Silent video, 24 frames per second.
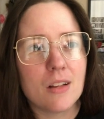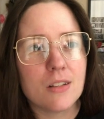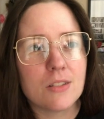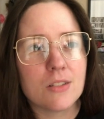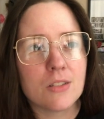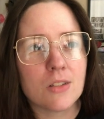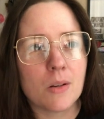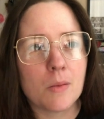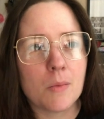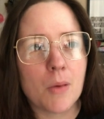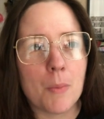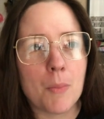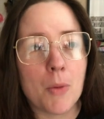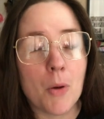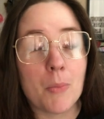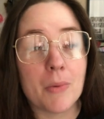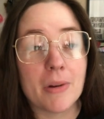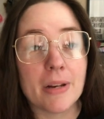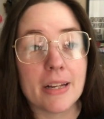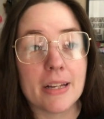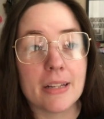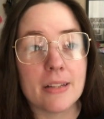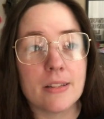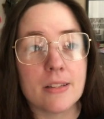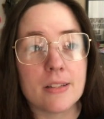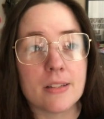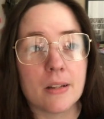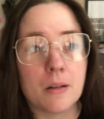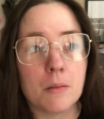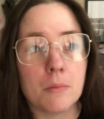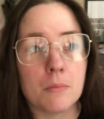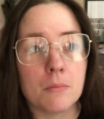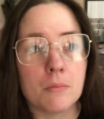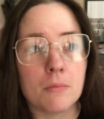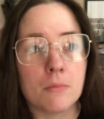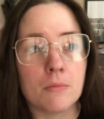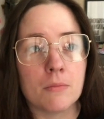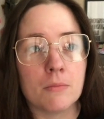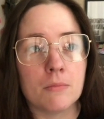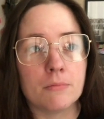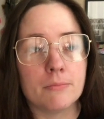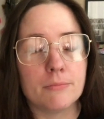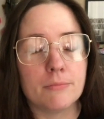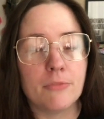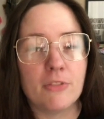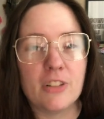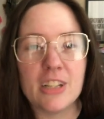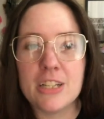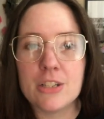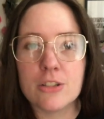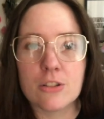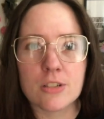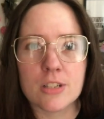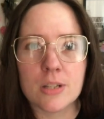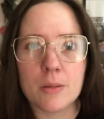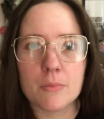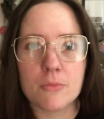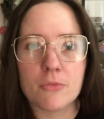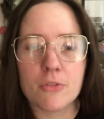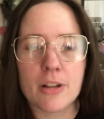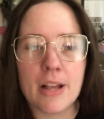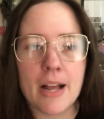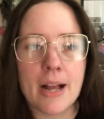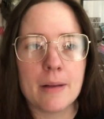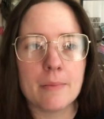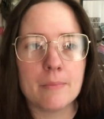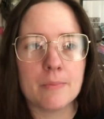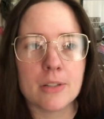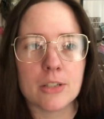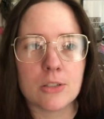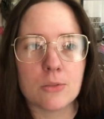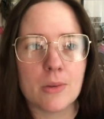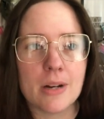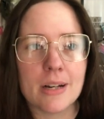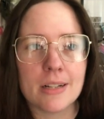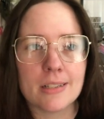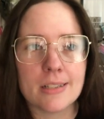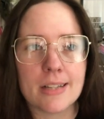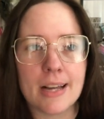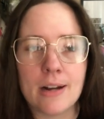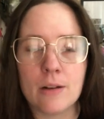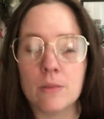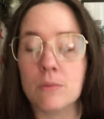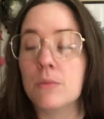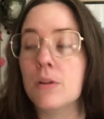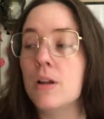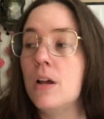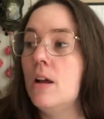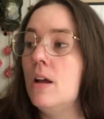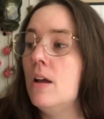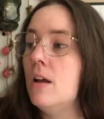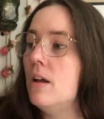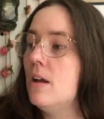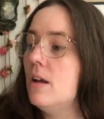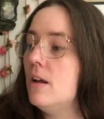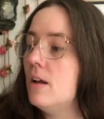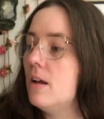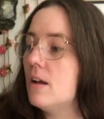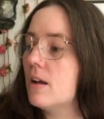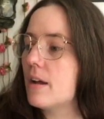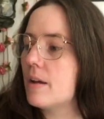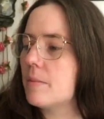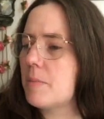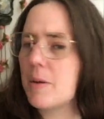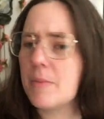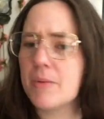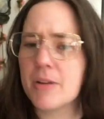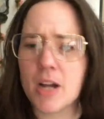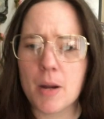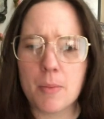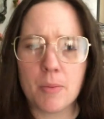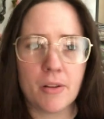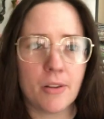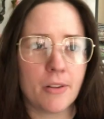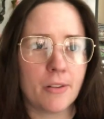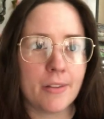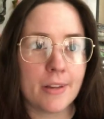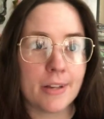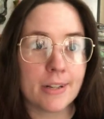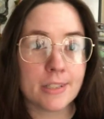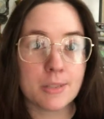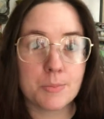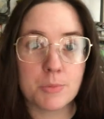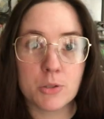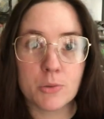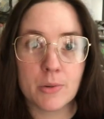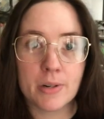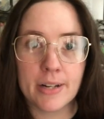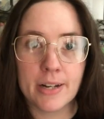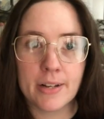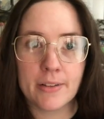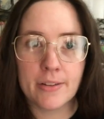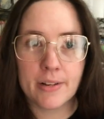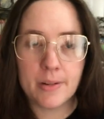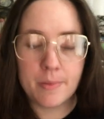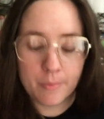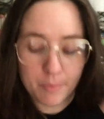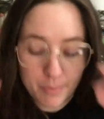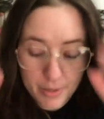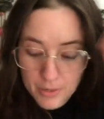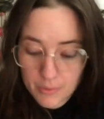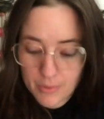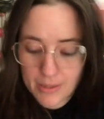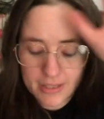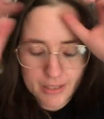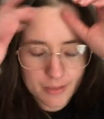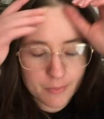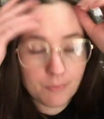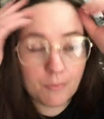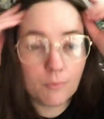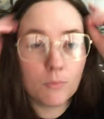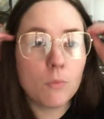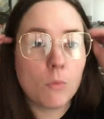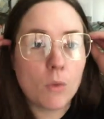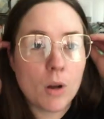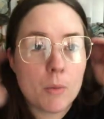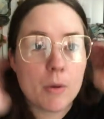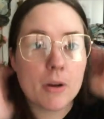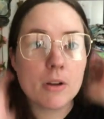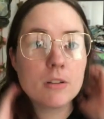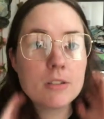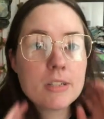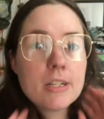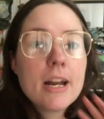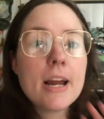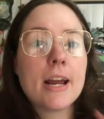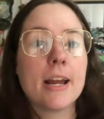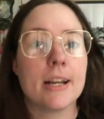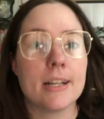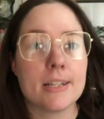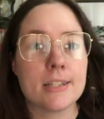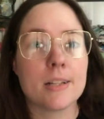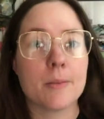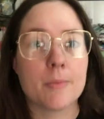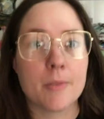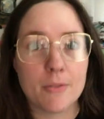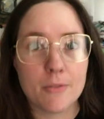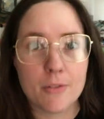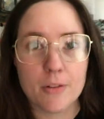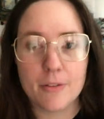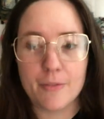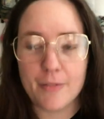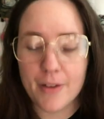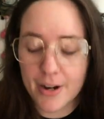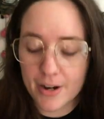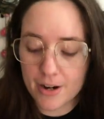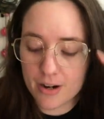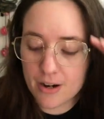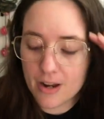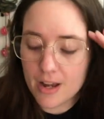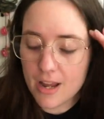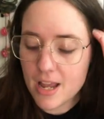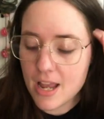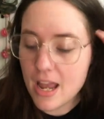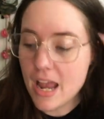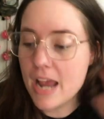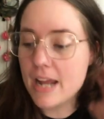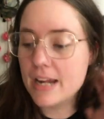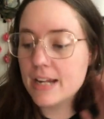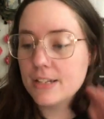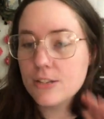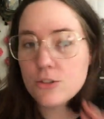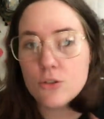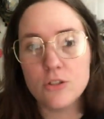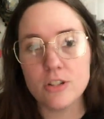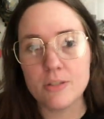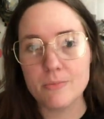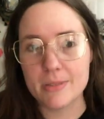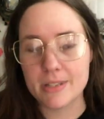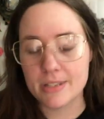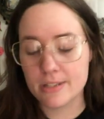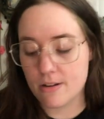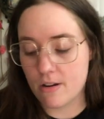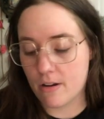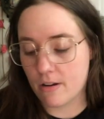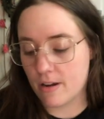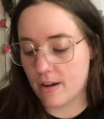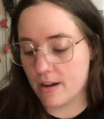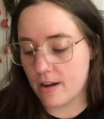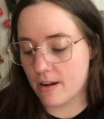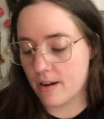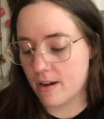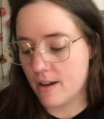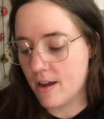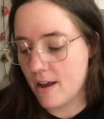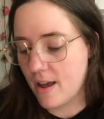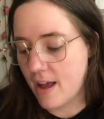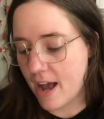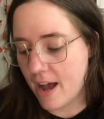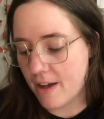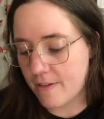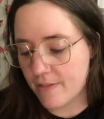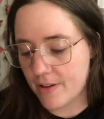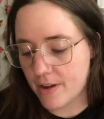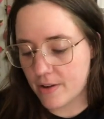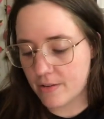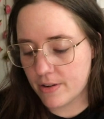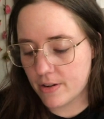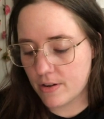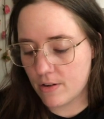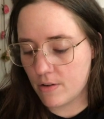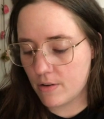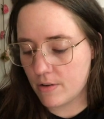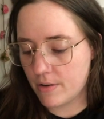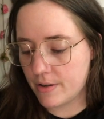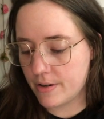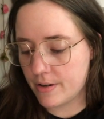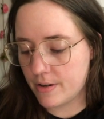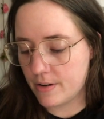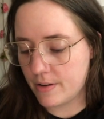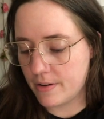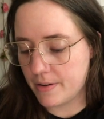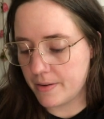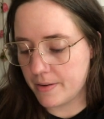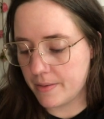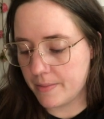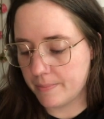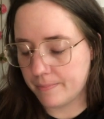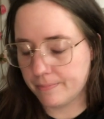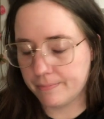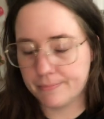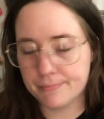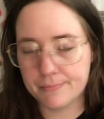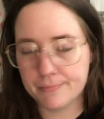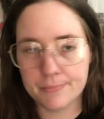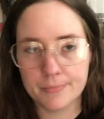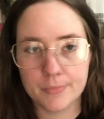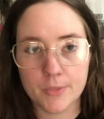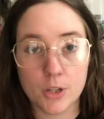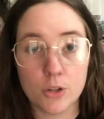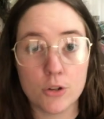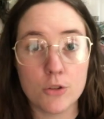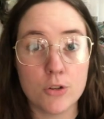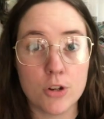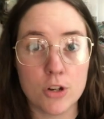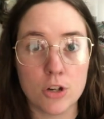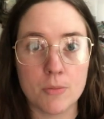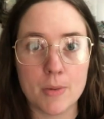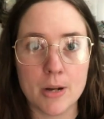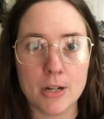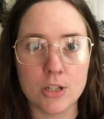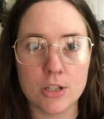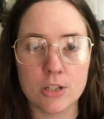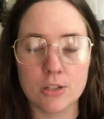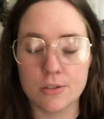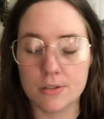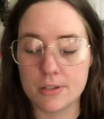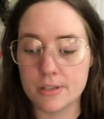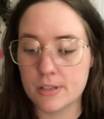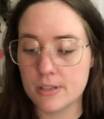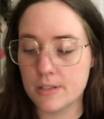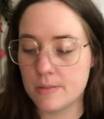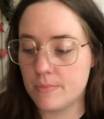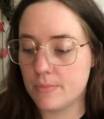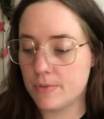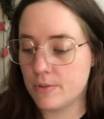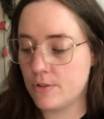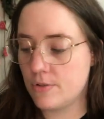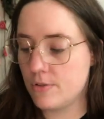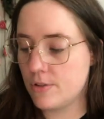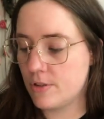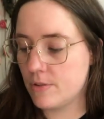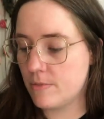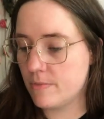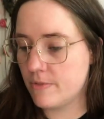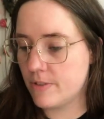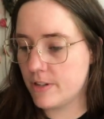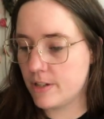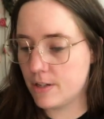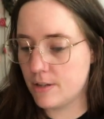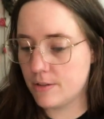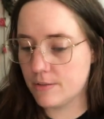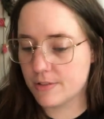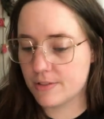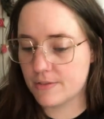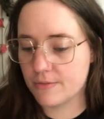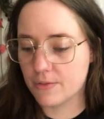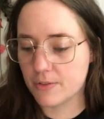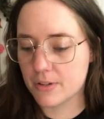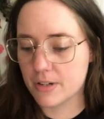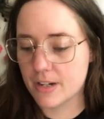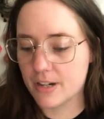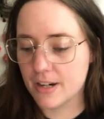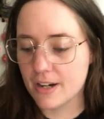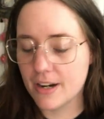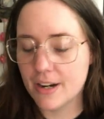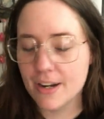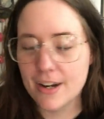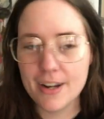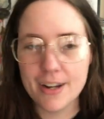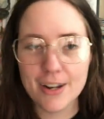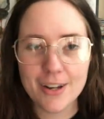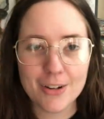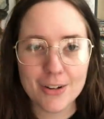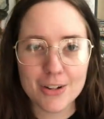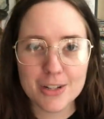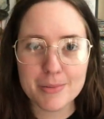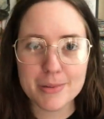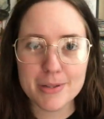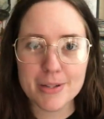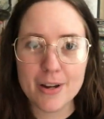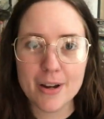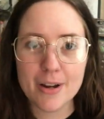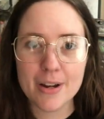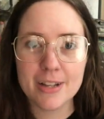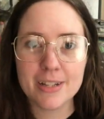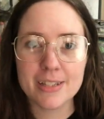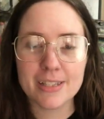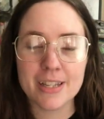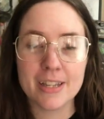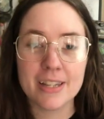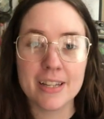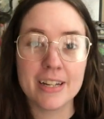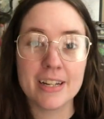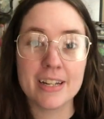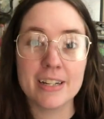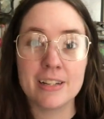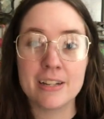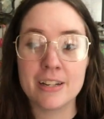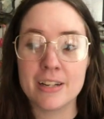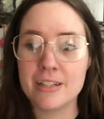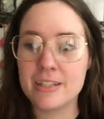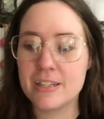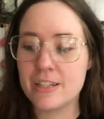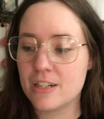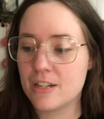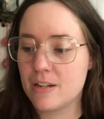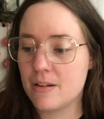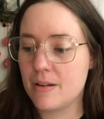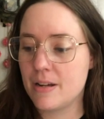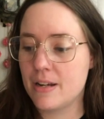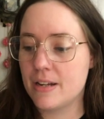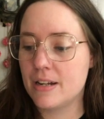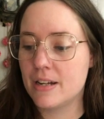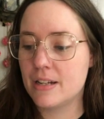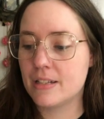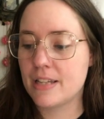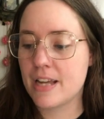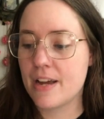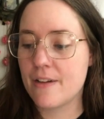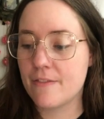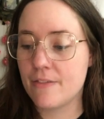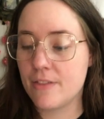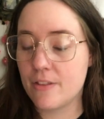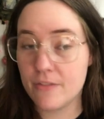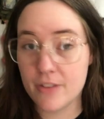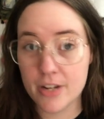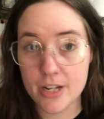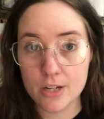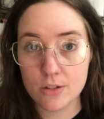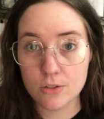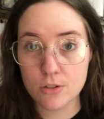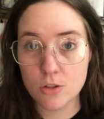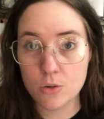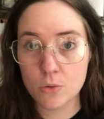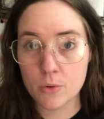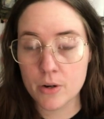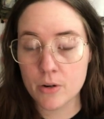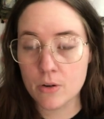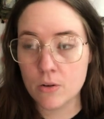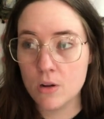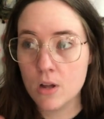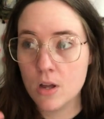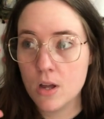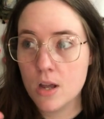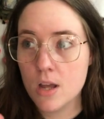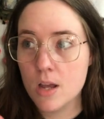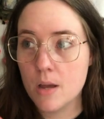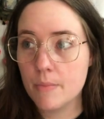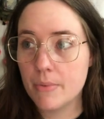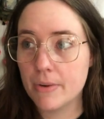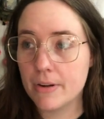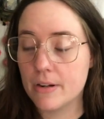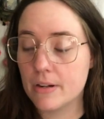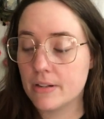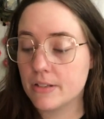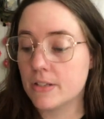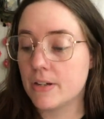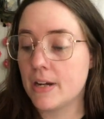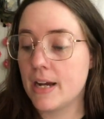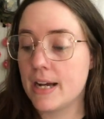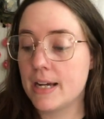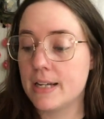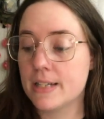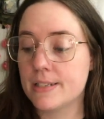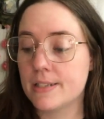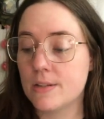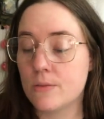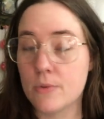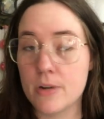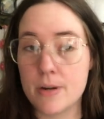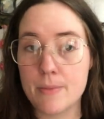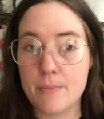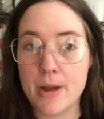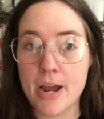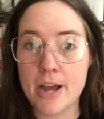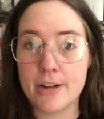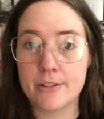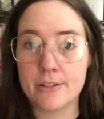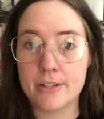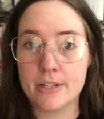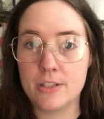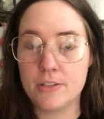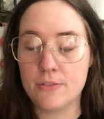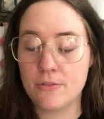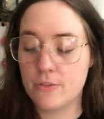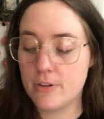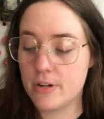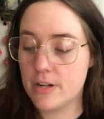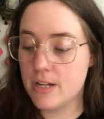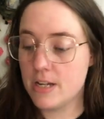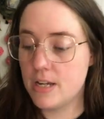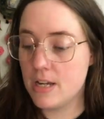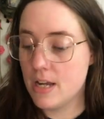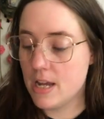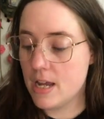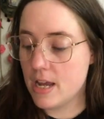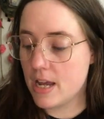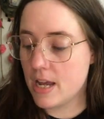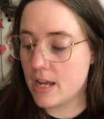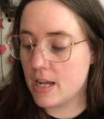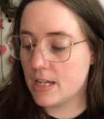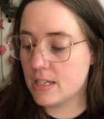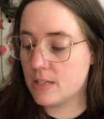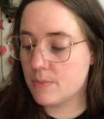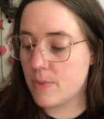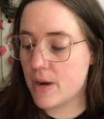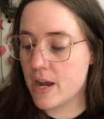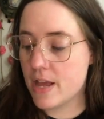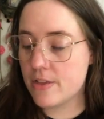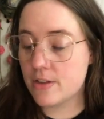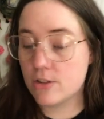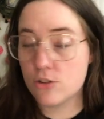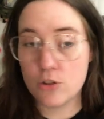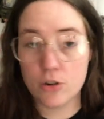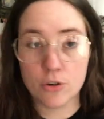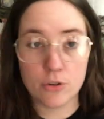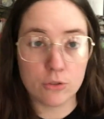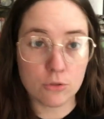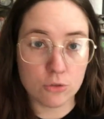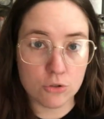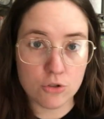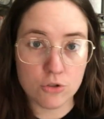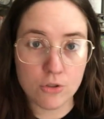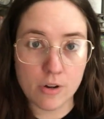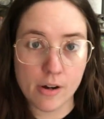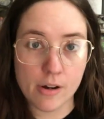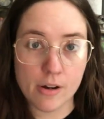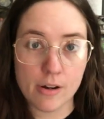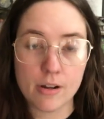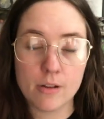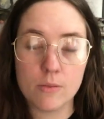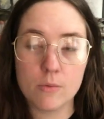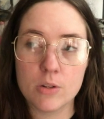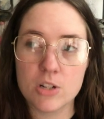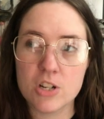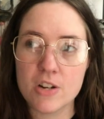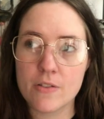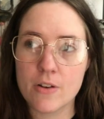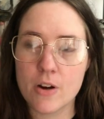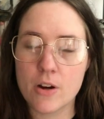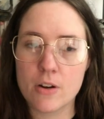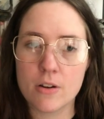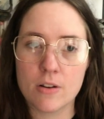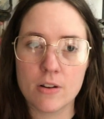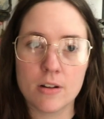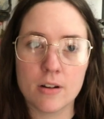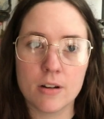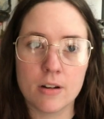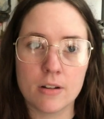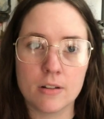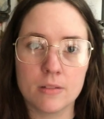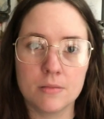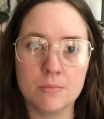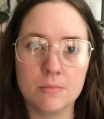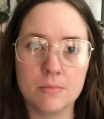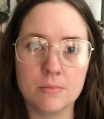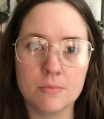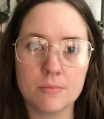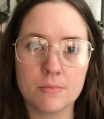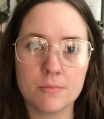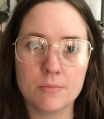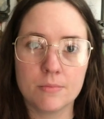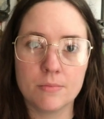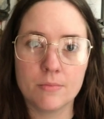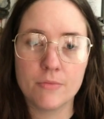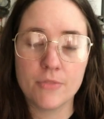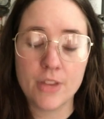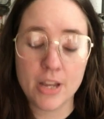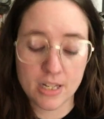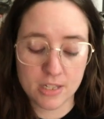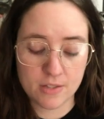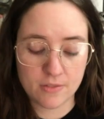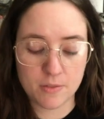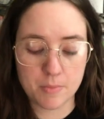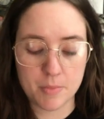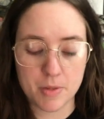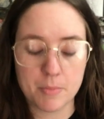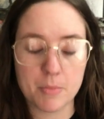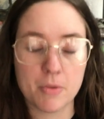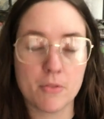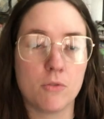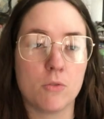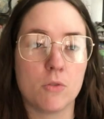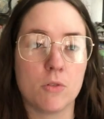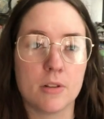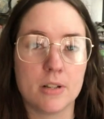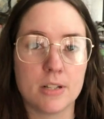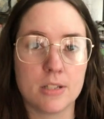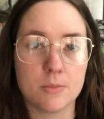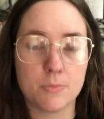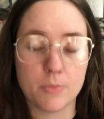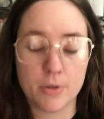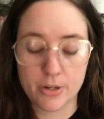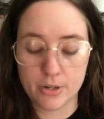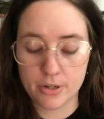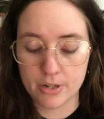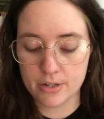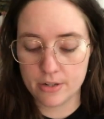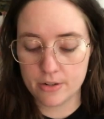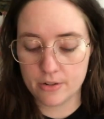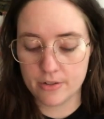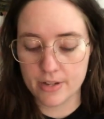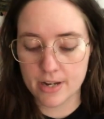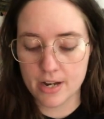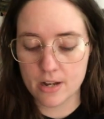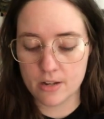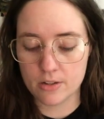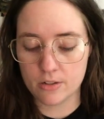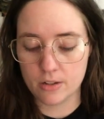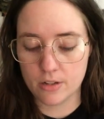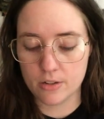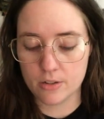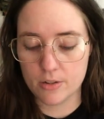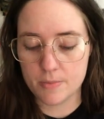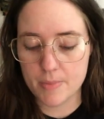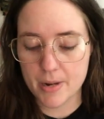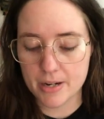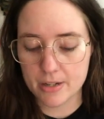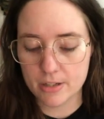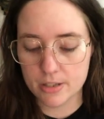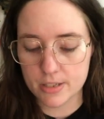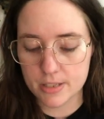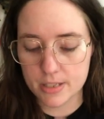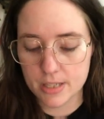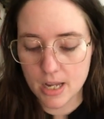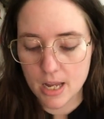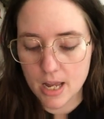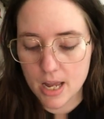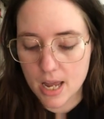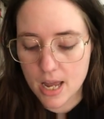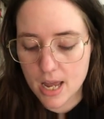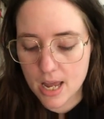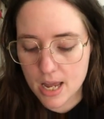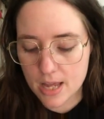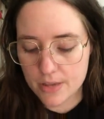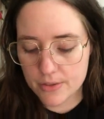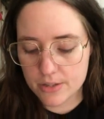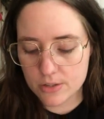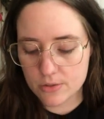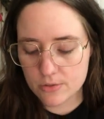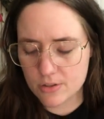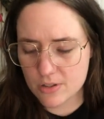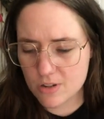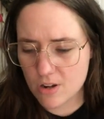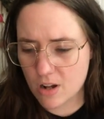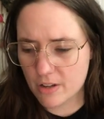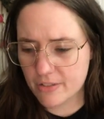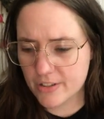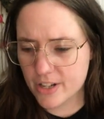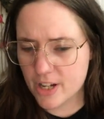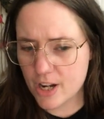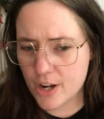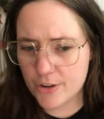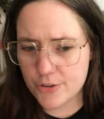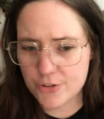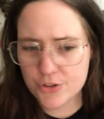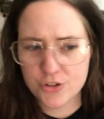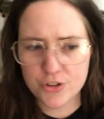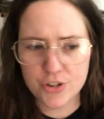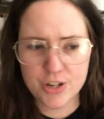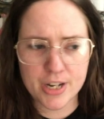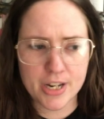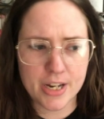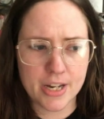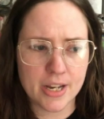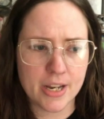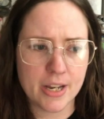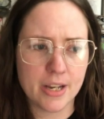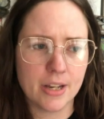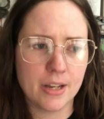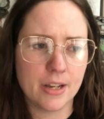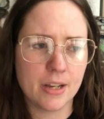so I'm, I'm, hoping to get some fleece or something for that. That's why it's out. And maybe a couple other things between now and then. But anyways, what I'm working on today is something for the fair, and it's Christmas stocking. I found it on um, YouTube. I just looked up YouTube videos for Christmas stockings and then it does end up, it does have the video tutorial, but it also has a written pattern that's free. And it's by the Turtle Trunk, which I've heard um, things from them before that's pretty good. You know, they got a lot of good patterns. This one's called the Country